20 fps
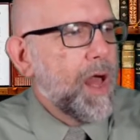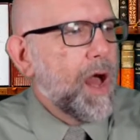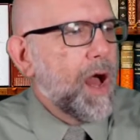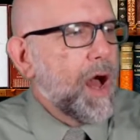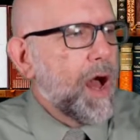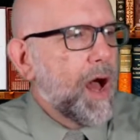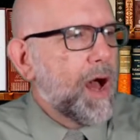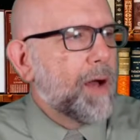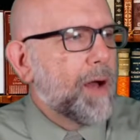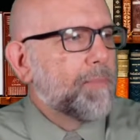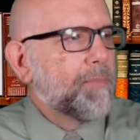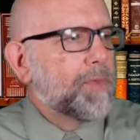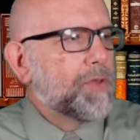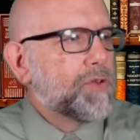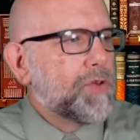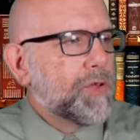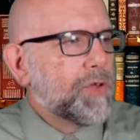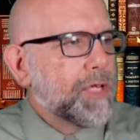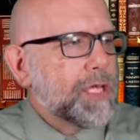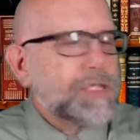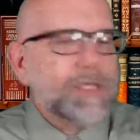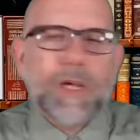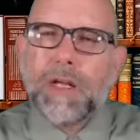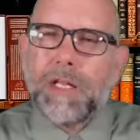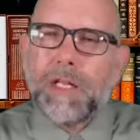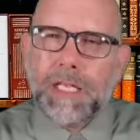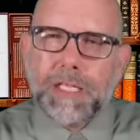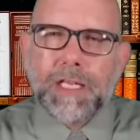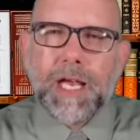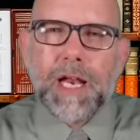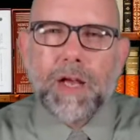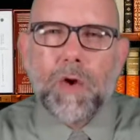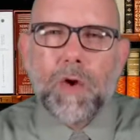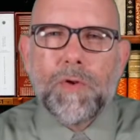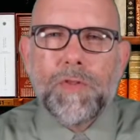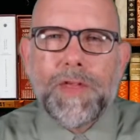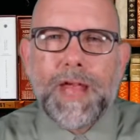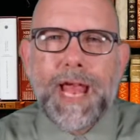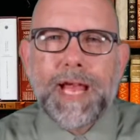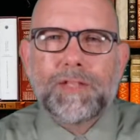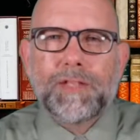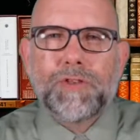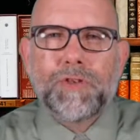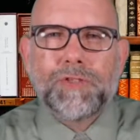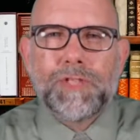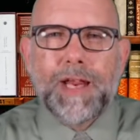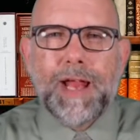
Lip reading: Let's kind of go to the answers.